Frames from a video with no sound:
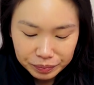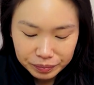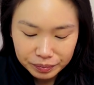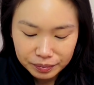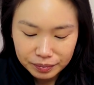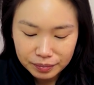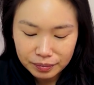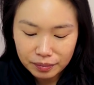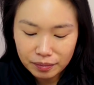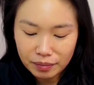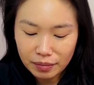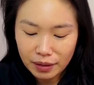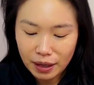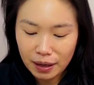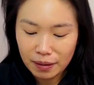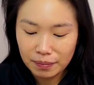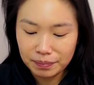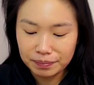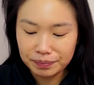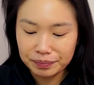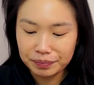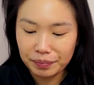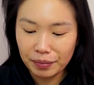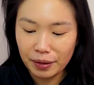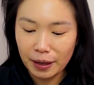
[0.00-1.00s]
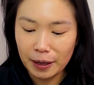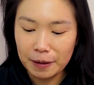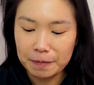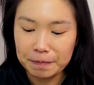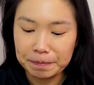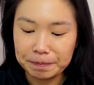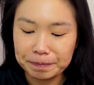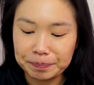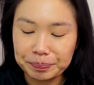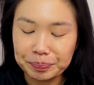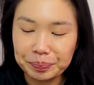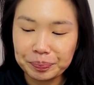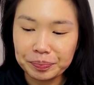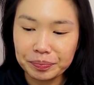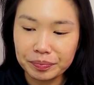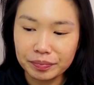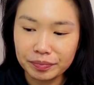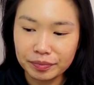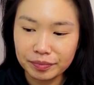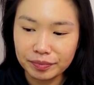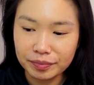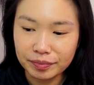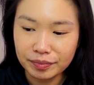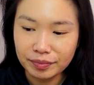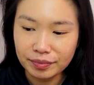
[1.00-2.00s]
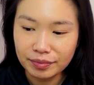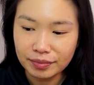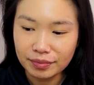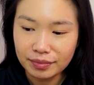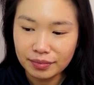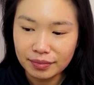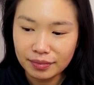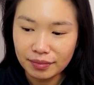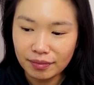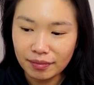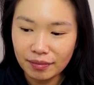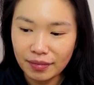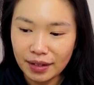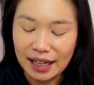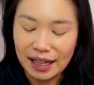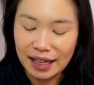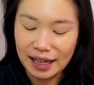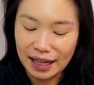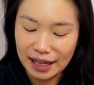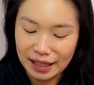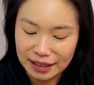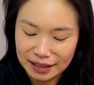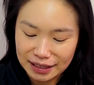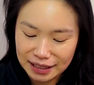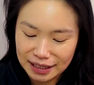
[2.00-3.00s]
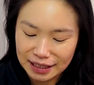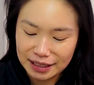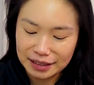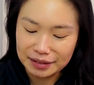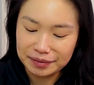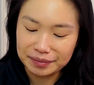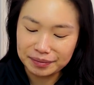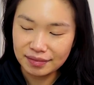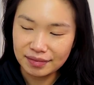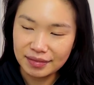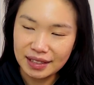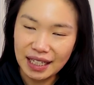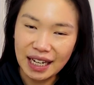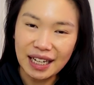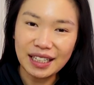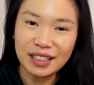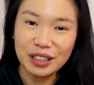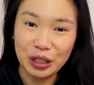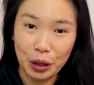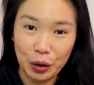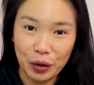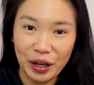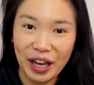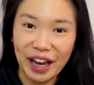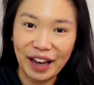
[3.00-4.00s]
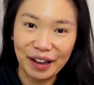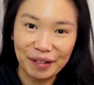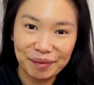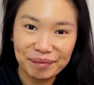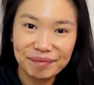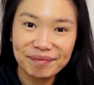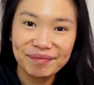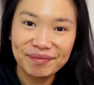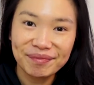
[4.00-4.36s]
broth or the flavoring water. It tastes okay.